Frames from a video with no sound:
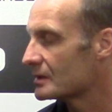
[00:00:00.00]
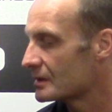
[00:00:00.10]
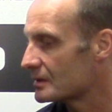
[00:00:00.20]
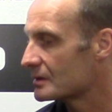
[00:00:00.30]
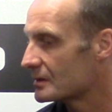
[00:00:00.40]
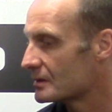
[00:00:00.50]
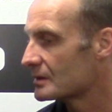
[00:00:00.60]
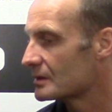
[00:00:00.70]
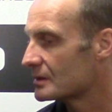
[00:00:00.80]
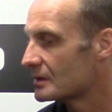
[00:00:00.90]

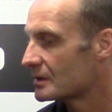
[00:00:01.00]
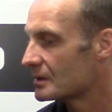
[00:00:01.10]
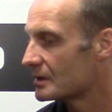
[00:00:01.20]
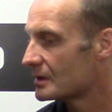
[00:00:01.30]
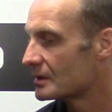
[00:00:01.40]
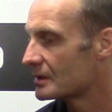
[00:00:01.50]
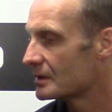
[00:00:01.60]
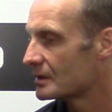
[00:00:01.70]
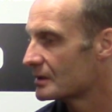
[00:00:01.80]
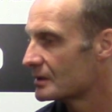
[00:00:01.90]

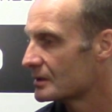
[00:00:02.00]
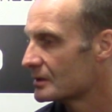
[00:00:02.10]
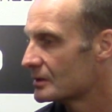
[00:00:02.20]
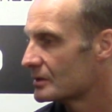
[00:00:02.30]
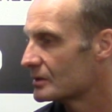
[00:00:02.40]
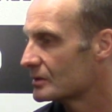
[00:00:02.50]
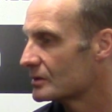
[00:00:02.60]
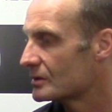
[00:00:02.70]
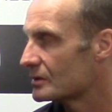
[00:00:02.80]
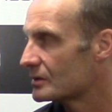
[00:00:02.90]

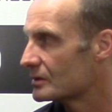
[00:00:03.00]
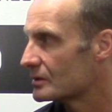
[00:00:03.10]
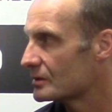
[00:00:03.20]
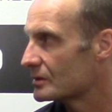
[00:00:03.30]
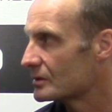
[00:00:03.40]
[no speech]